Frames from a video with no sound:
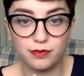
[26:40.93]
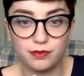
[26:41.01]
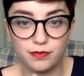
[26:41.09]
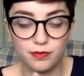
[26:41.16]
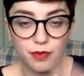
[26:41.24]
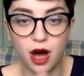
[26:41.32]

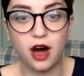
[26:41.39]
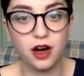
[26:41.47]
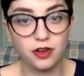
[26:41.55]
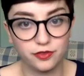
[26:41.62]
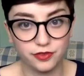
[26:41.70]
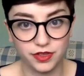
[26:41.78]

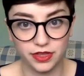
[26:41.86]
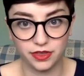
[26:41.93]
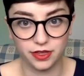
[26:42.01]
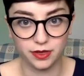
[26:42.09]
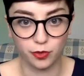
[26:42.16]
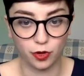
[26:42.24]
mauve in
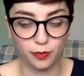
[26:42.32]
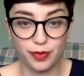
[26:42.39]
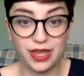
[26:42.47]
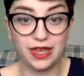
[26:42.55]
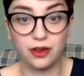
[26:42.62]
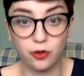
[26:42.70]
them, or
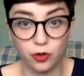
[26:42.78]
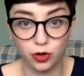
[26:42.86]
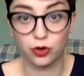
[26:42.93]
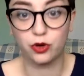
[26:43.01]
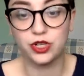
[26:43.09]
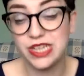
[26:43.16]
pink, or
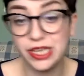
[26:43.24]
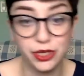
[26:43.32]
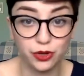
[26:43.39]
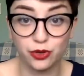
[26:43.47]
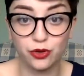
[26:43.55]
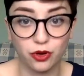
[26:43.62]

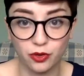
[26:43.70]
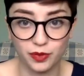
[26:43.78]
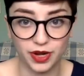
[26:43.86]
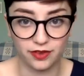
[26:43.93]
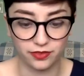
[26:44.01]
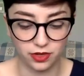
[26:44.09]
teal, or
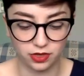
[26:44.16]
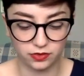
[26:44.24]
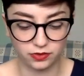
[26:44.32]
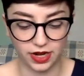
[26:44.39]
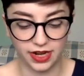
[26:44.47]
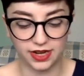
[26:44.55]
whatever,
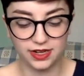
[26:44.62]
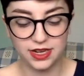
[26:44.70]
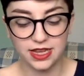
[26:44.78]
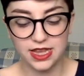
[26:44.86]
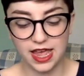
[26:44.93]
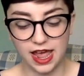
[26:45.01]
right?
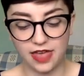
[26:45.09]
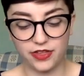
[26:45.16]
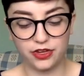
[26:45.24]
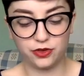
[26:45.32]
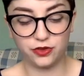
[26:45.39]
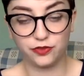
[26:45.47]
And then
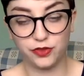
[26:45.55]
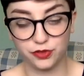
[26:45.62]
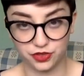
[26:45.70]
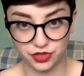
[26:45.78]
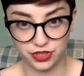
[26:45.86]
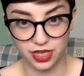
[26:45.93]
you
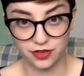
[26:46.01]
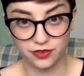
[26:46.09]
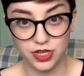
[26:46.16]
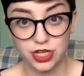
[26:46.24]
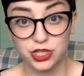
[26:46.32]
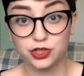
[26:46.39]
confuse yourself.
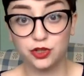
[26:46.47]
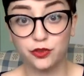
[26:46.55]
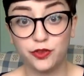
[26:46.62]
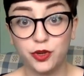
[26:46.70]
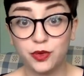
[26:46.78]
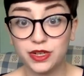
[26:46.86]
So if
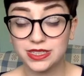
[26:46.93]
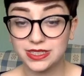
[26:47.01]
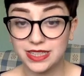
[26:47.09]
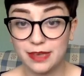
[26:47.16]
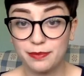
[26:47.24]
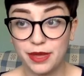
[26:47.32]
you were to
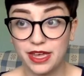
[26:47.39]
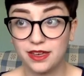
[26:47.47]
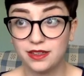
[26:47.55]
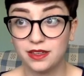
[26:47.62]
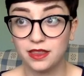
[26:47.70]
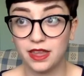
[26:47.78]
say
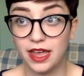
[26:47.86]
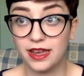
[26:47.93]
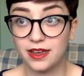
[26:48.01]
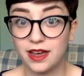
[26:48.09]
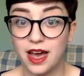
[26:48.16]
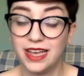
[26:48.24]
pick
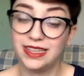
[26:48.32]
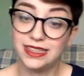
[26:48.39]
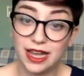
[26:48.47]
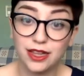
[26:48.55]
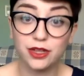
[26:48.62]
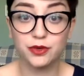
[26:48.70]
like a
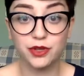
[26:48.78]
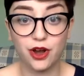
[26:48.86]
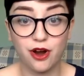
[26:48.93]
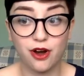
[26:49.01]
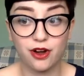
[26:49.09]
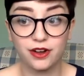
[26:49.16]
yellow
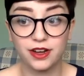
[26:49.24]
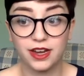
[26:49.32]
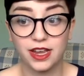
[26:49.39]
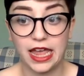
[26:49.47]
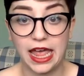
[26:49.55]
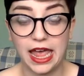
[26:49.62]
yarn
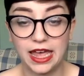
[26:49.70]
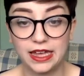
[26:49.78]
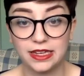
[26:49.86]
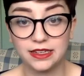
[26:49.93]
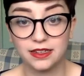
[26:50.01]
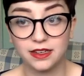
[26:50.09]

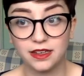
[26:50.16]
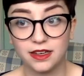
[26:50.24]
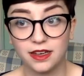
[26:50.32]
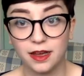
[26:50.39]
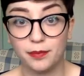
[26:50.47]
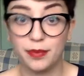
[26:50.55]
and
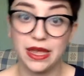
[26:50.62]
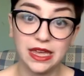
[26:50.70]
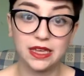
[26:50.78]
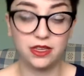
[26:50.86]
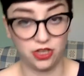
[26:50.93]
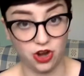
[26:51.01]
a
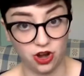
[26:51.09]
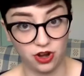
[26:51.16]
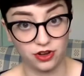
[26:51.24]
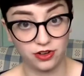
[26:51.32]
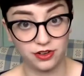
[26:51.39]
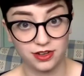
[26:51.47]
pink
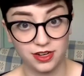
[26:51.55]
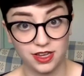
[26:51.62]
yarn